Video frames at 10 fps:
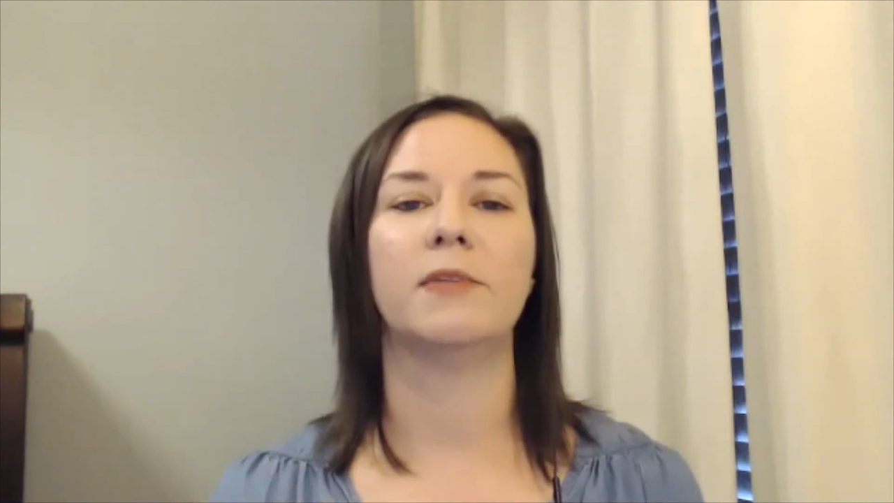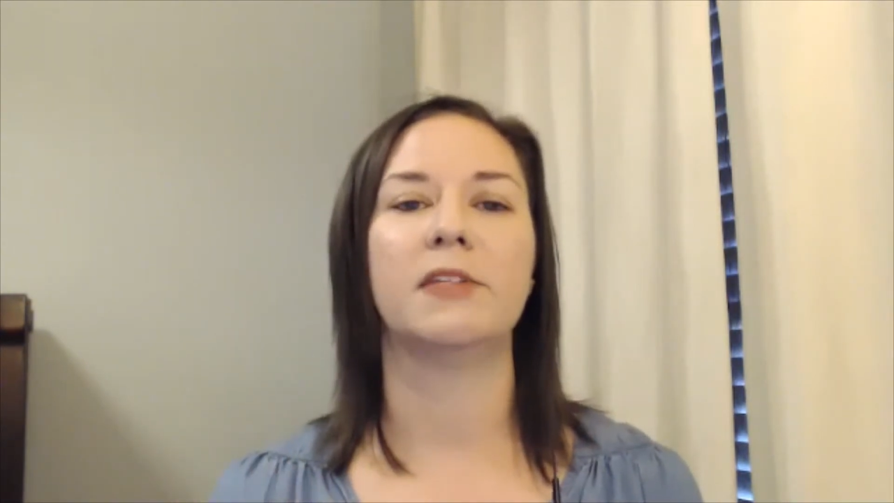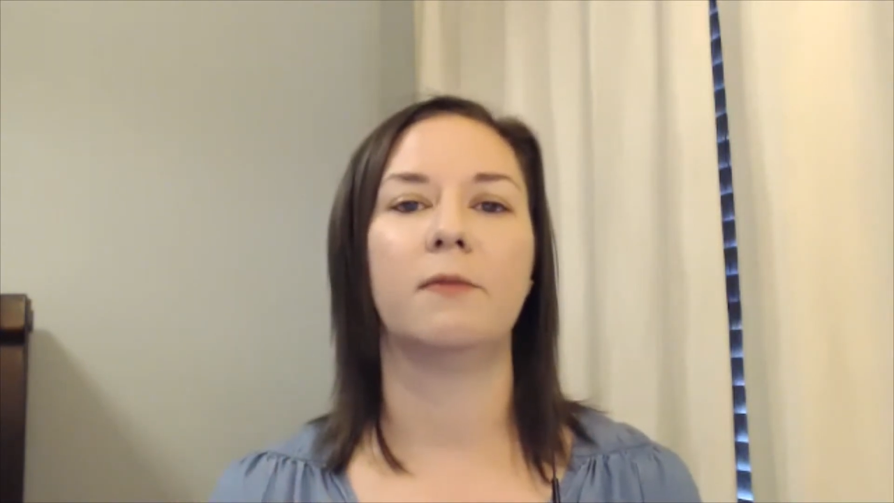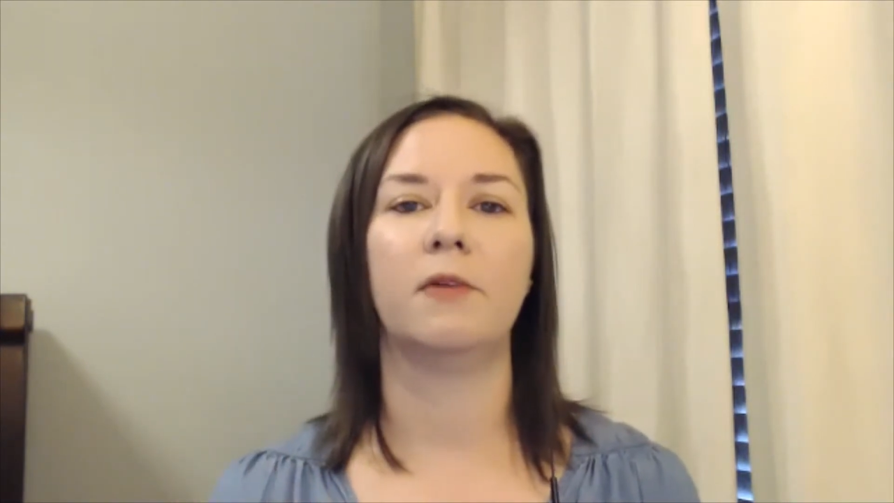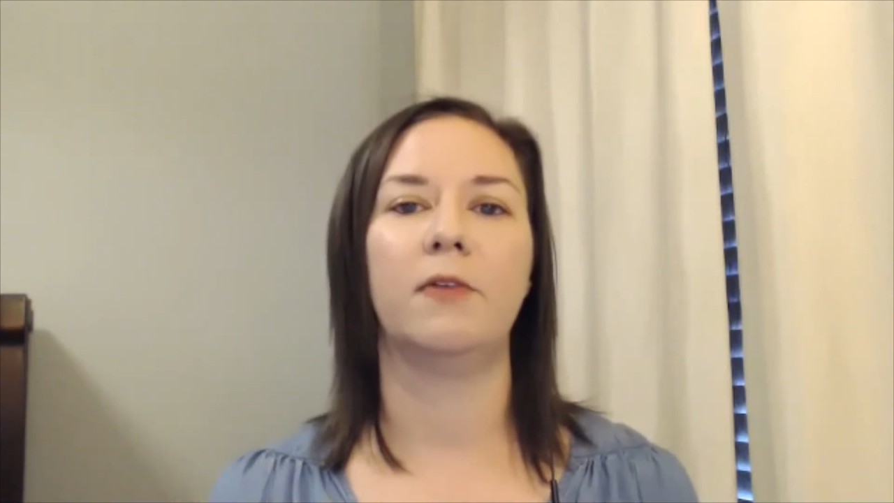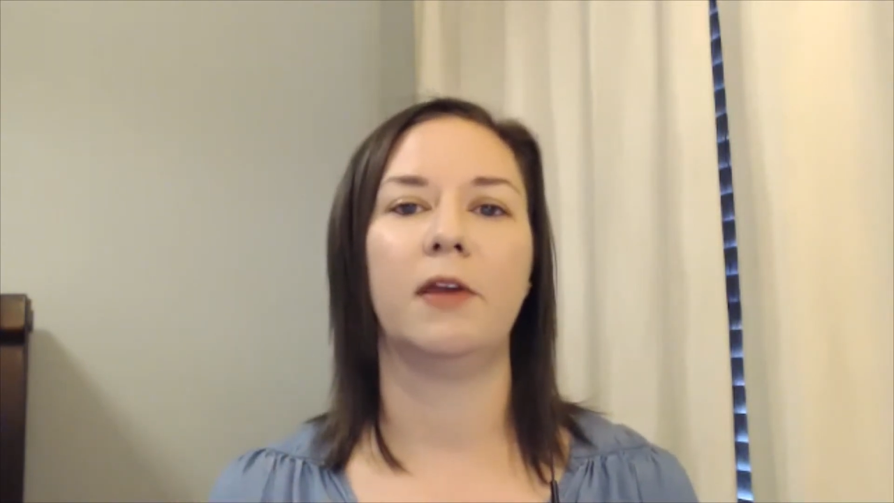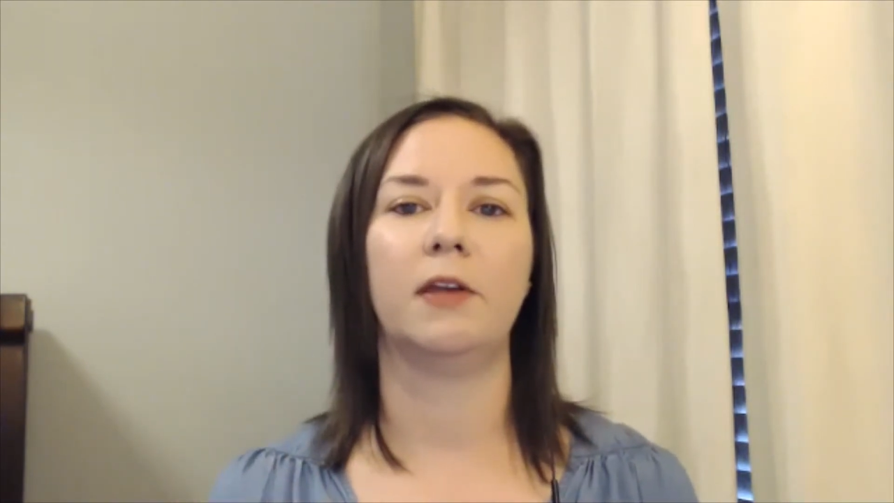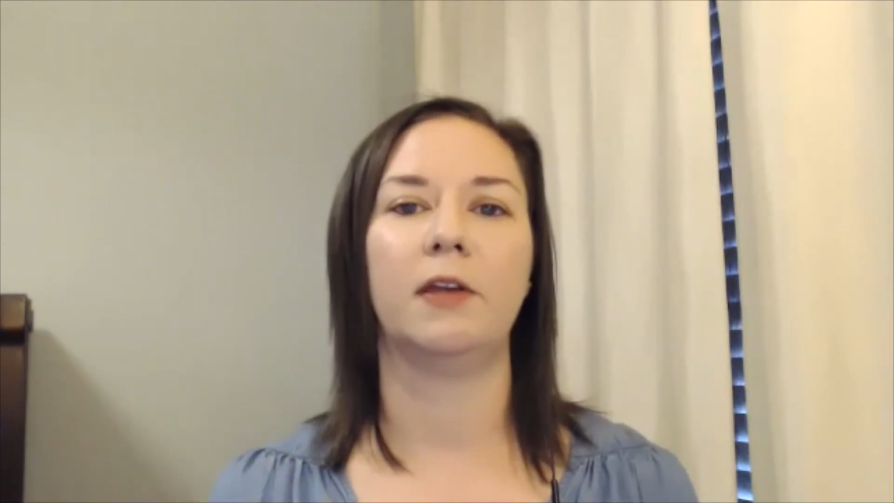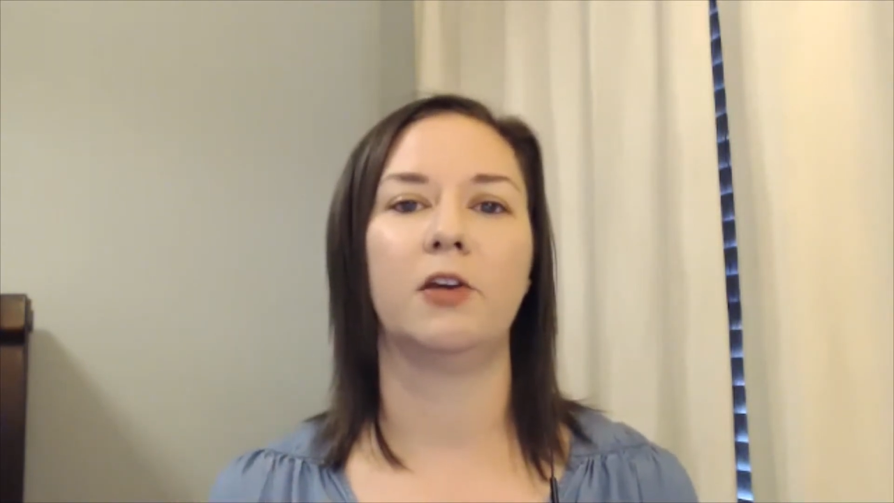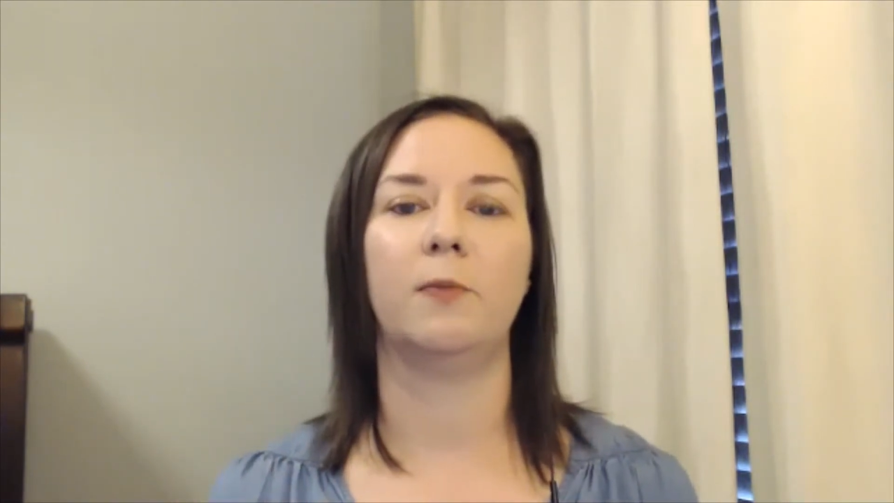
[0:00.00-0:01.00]
Some of
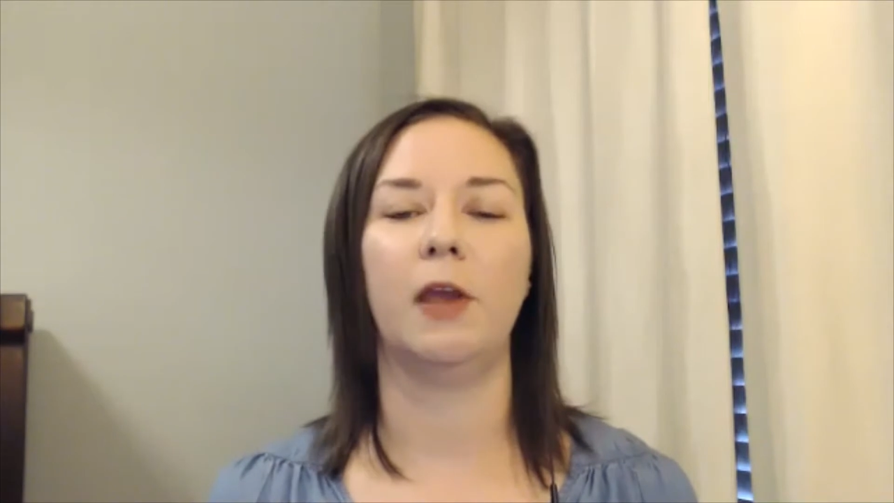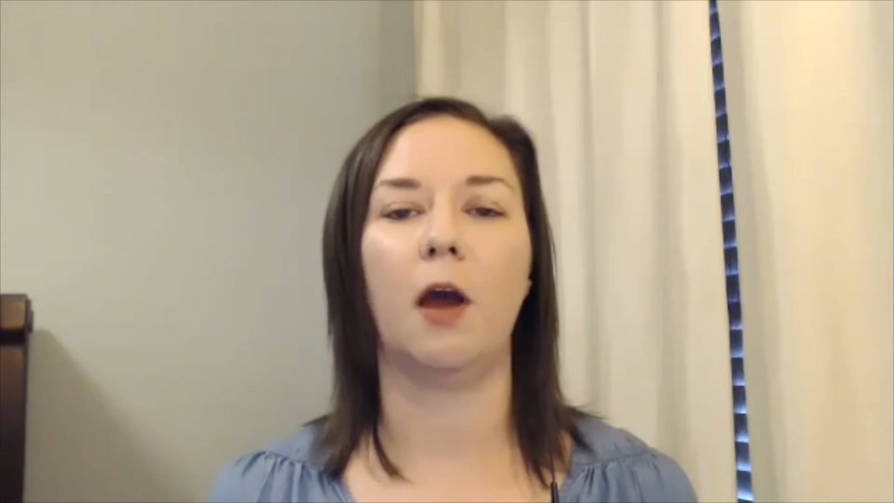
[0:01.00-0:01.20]
it could be